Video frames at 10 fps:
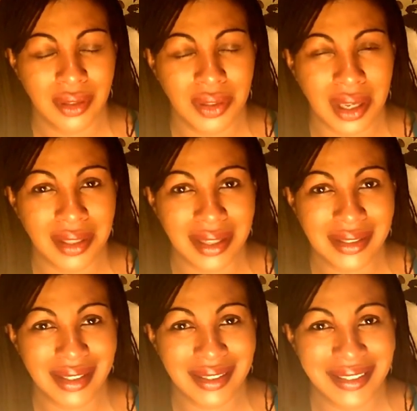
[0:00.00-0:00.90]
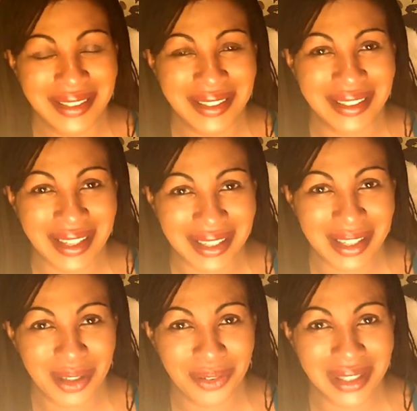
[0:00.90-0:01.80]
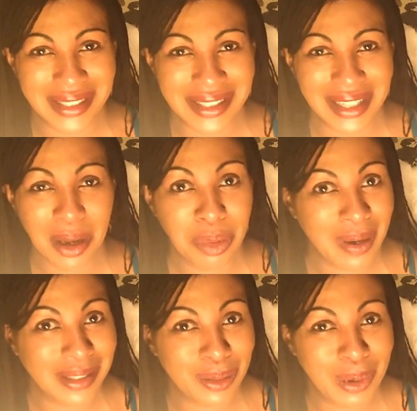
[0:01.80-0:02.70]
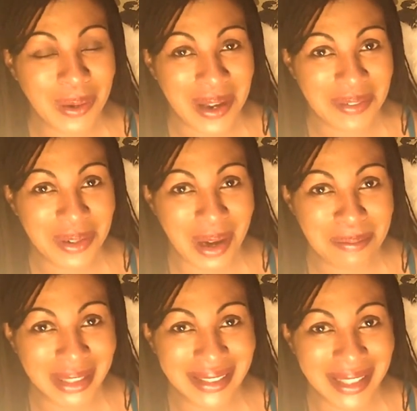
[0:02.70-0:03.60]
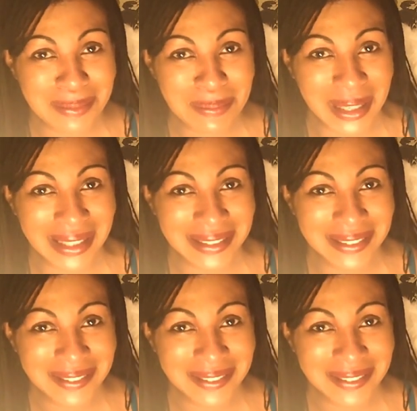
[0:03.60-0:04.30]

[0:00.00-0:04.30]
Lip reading: Okay, that's it. Thank you for listening. I'll be back tomorrow. Have a great Monday. Bye.